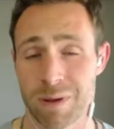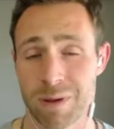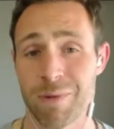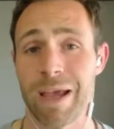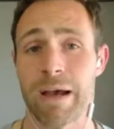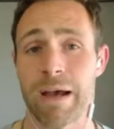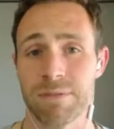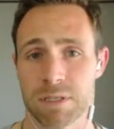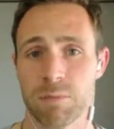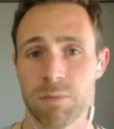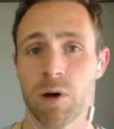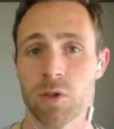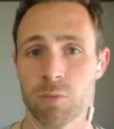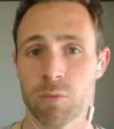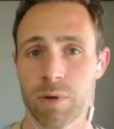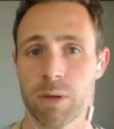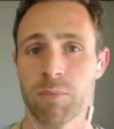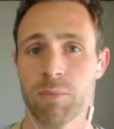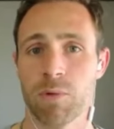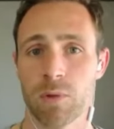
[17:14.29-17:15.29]
Maybe have some other
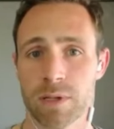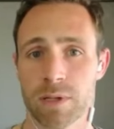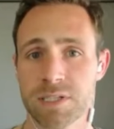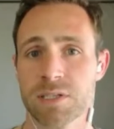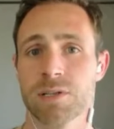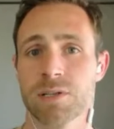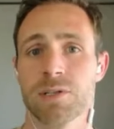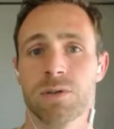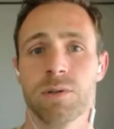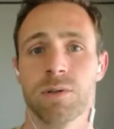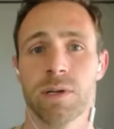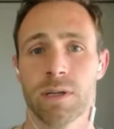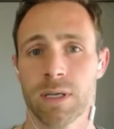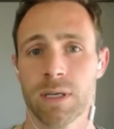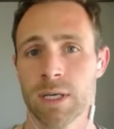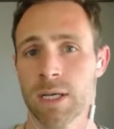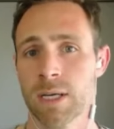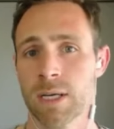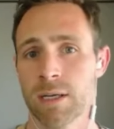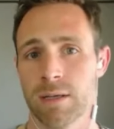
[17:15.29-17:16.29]
people listen to it,
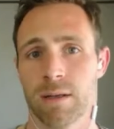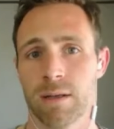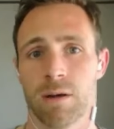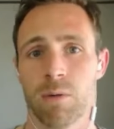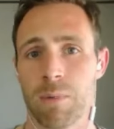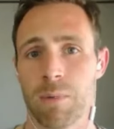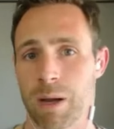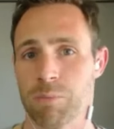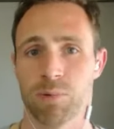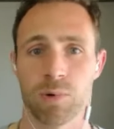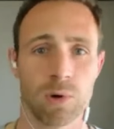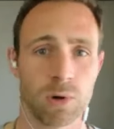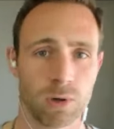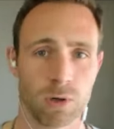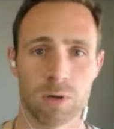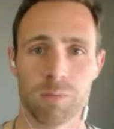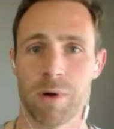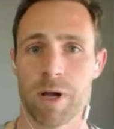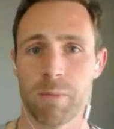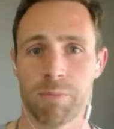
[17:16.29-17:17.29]
you know, my
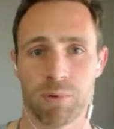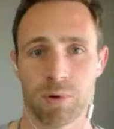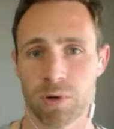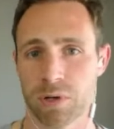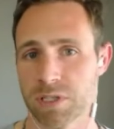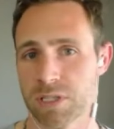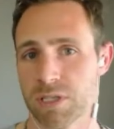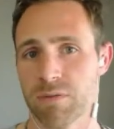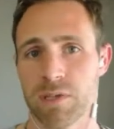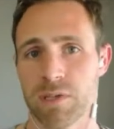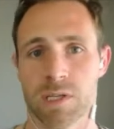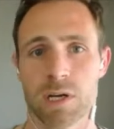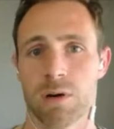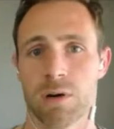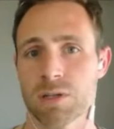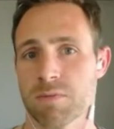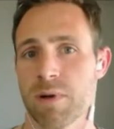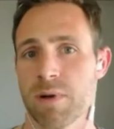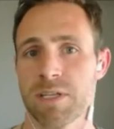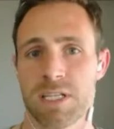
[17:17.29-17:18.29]
broker, my productivity
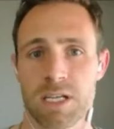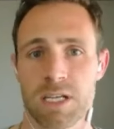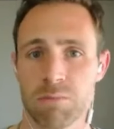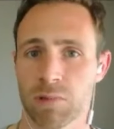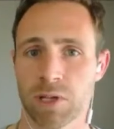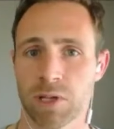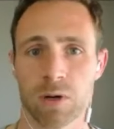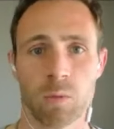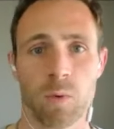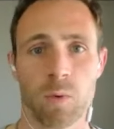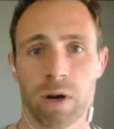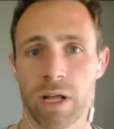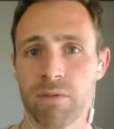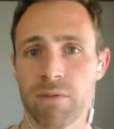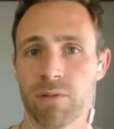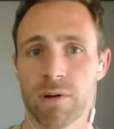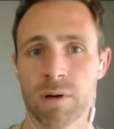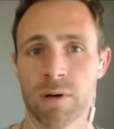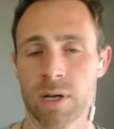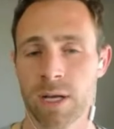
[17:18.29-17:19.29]
coach, my team leader,
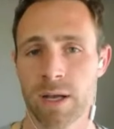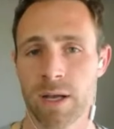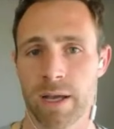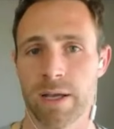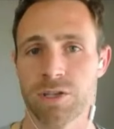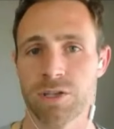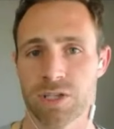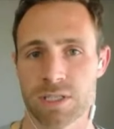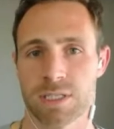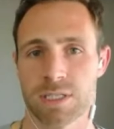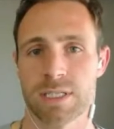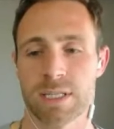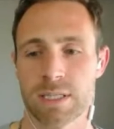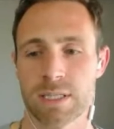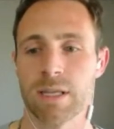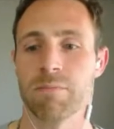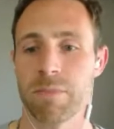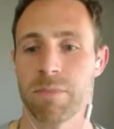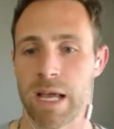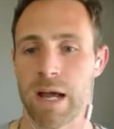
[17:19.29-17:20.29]
whatever, and just sit
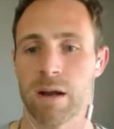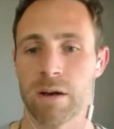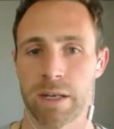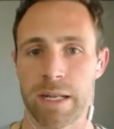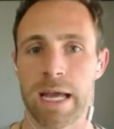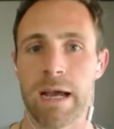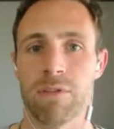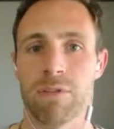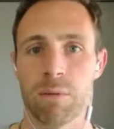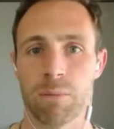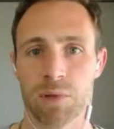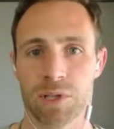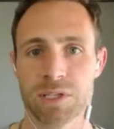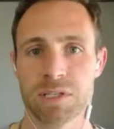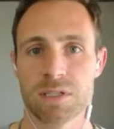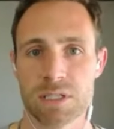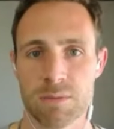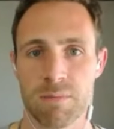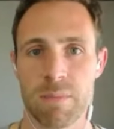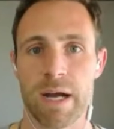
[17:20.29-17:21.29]
them down and have them
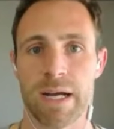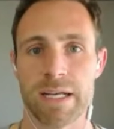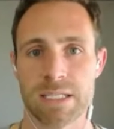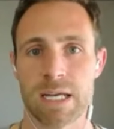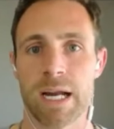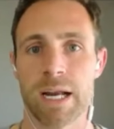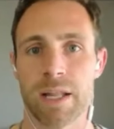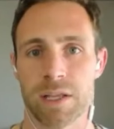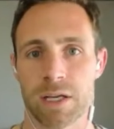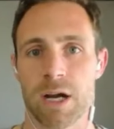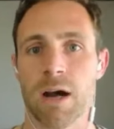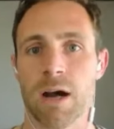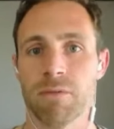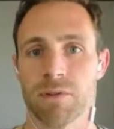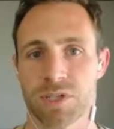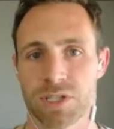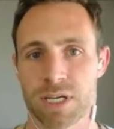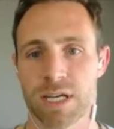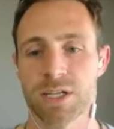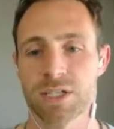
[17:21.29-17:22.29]
listen to my side of the
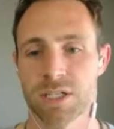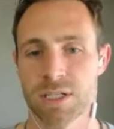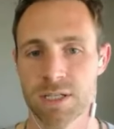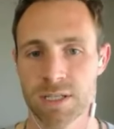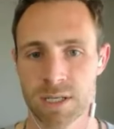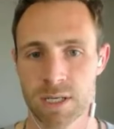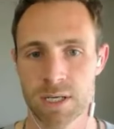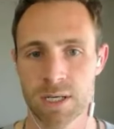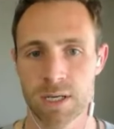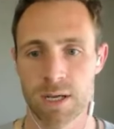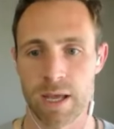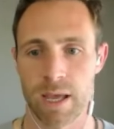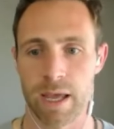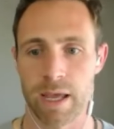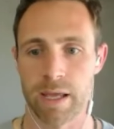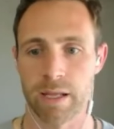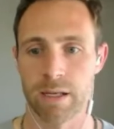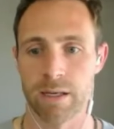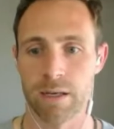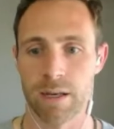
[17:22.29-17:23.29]
conversation
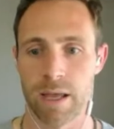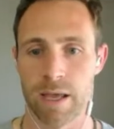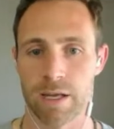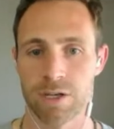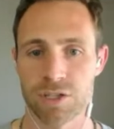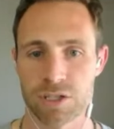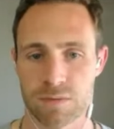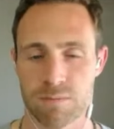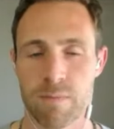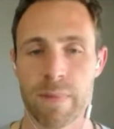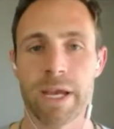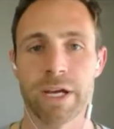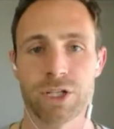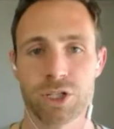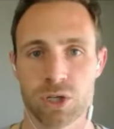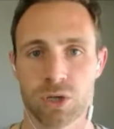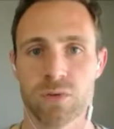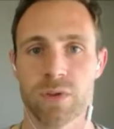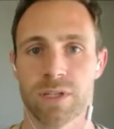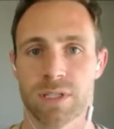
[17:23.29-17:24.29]
and, and just make
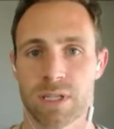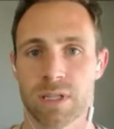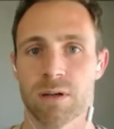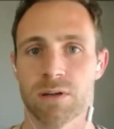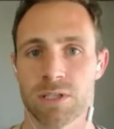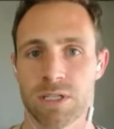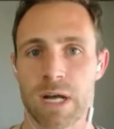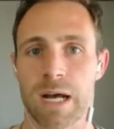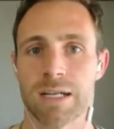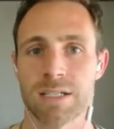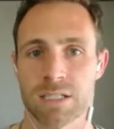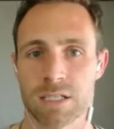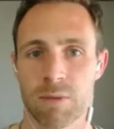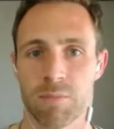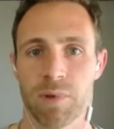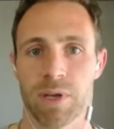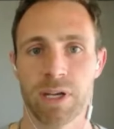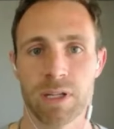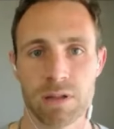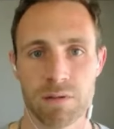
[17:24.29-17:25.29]
sure that there's not
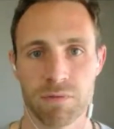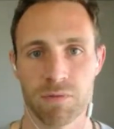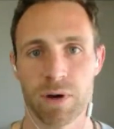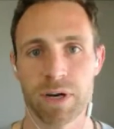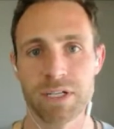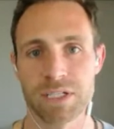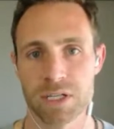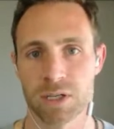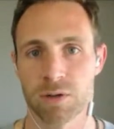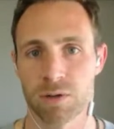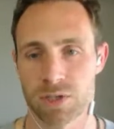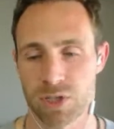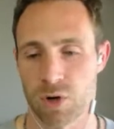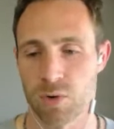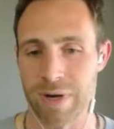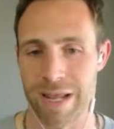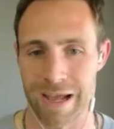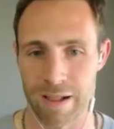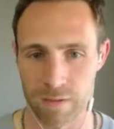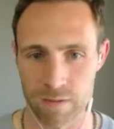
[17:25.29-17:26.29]
something in the phrasing or
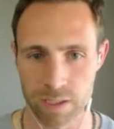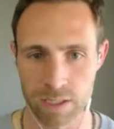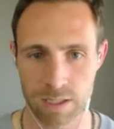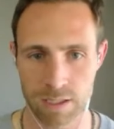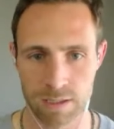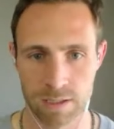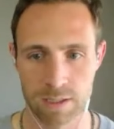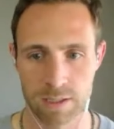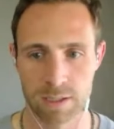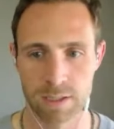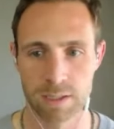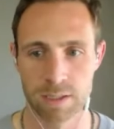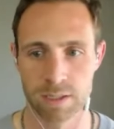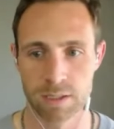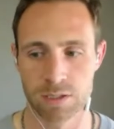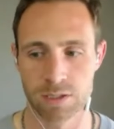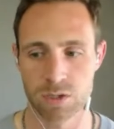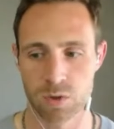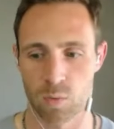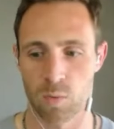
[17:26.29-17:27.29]
tonality
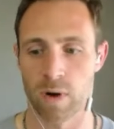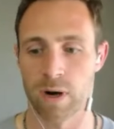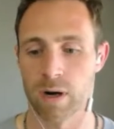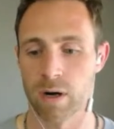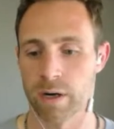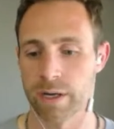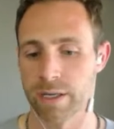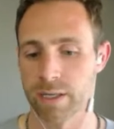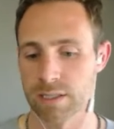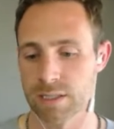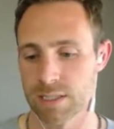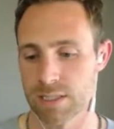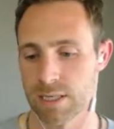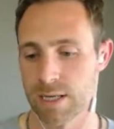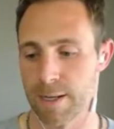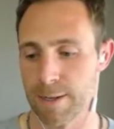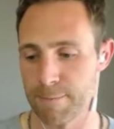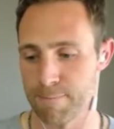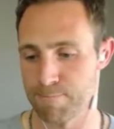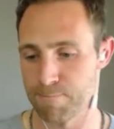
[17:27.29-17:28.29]
to where it's
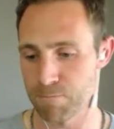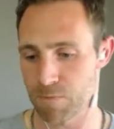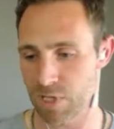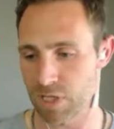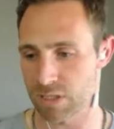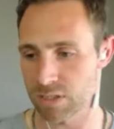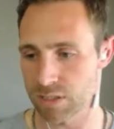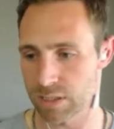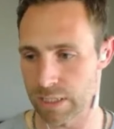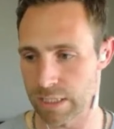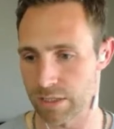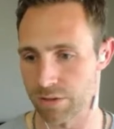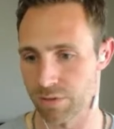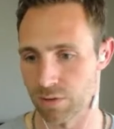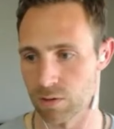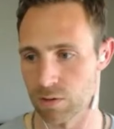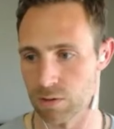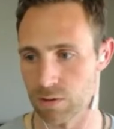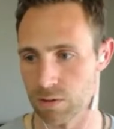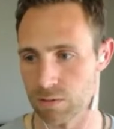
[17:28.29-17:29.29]
um,
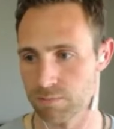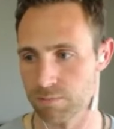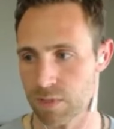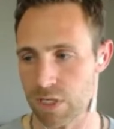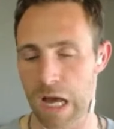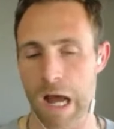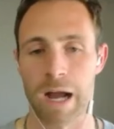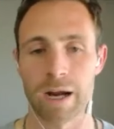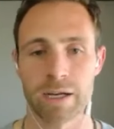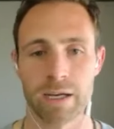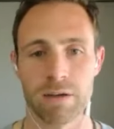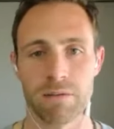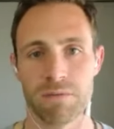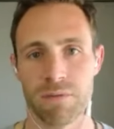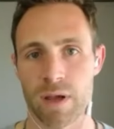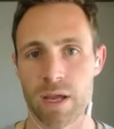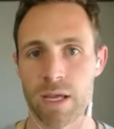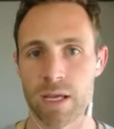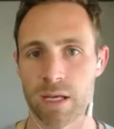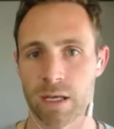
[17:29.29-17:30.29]
either not
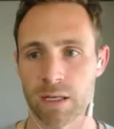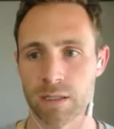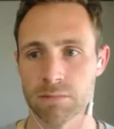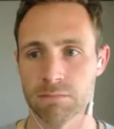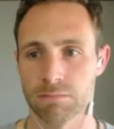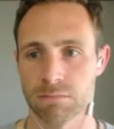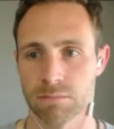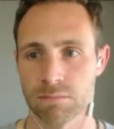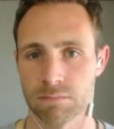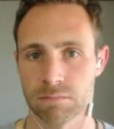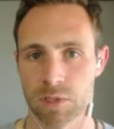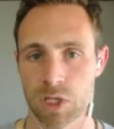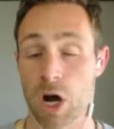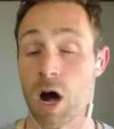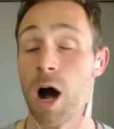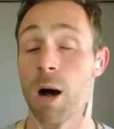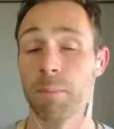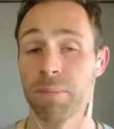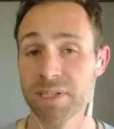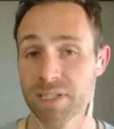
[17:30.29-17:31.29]
conveying
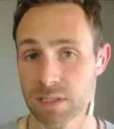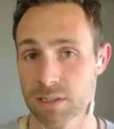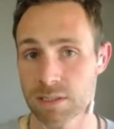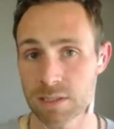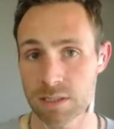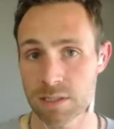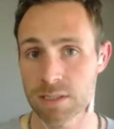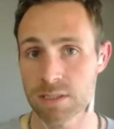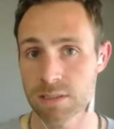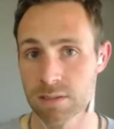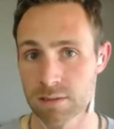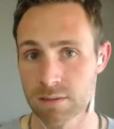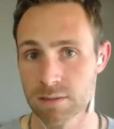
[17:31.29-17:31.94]
competence,